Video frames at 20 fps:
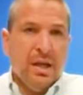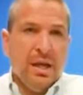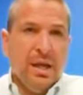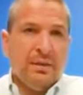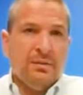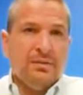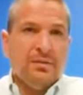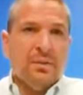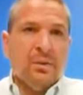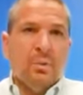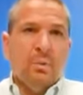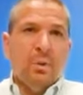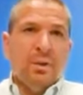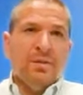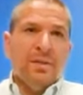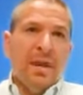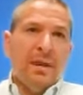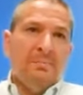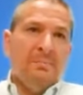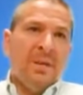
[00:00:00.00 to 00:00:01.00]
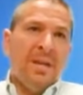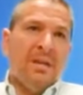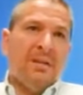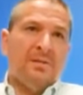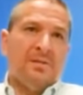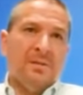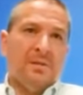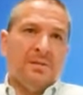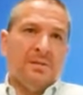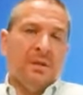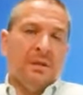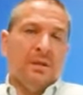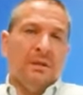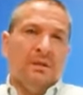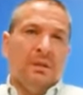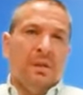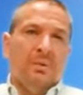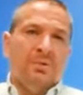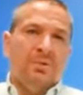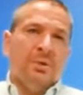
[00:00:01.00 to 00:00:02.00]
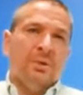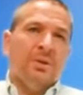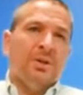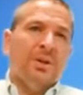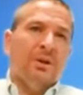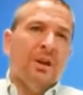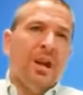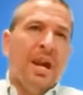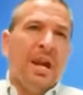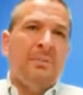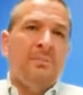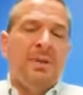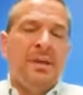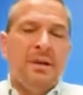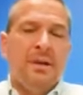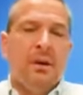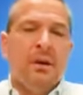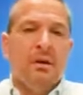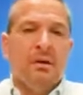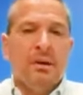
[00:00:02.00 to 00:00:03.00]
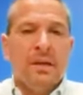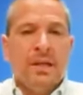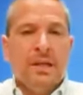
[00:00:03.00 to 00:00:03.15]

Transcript: And so what that means is the closer your A P R